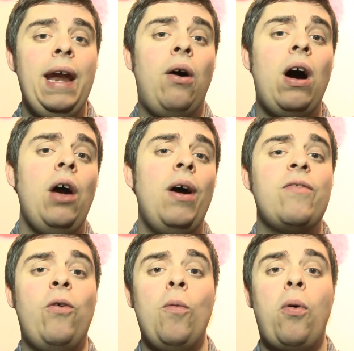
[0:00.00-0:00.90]
Now,
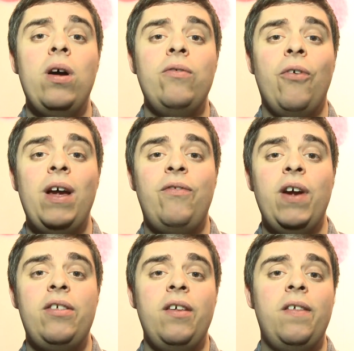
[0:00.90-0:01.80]
iOS 4.3
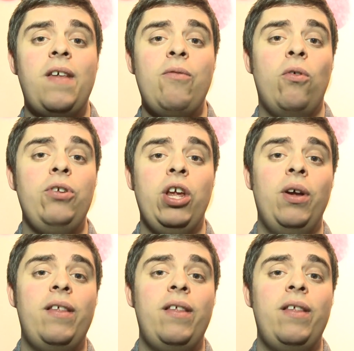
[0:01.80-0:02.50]
features several new